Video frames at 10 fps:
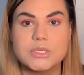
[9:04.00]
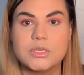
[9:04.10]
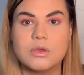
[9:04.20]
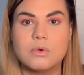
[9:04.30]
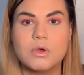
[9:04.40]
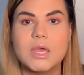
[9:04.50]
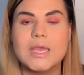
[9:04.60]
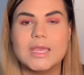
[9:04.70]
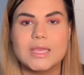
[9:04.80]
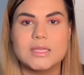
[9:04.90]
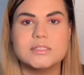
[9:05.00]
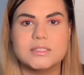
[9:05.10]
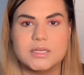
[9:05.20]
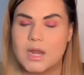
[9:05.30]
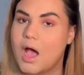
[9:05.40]
you, it's
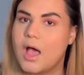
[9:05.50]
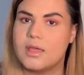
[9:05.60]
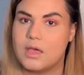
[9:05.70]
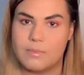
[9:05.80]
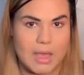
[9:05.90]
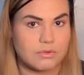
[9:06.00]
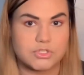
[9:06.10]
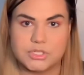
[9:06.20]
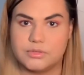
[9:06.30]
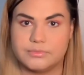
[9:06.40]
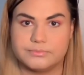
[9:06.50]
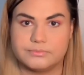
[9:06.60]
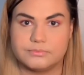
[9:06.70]
not about you.